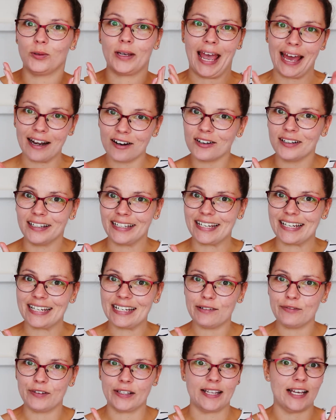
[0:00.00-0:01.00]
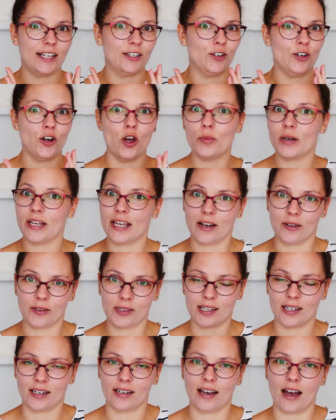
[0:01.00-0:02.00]
cannot leave and that nobody else
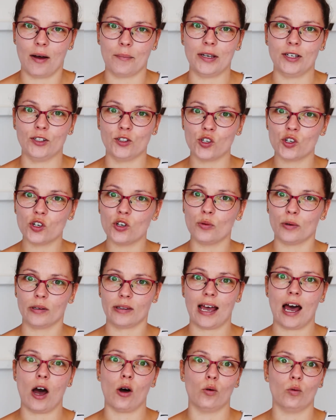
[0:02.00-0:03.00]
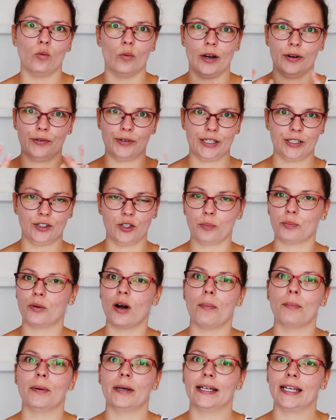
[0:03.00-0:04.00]
can come into without wearing the
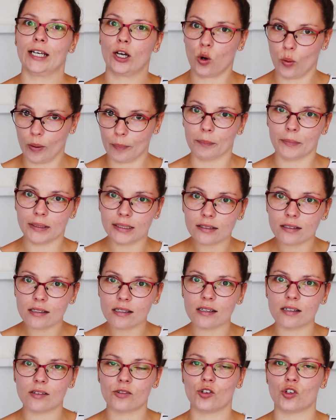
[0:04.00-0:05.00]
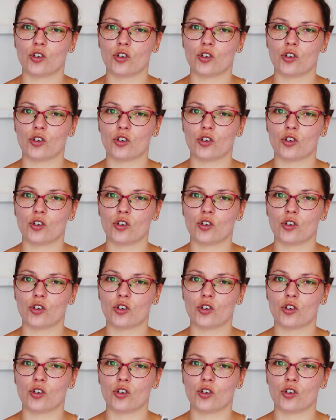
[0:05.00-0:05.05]
proper equipment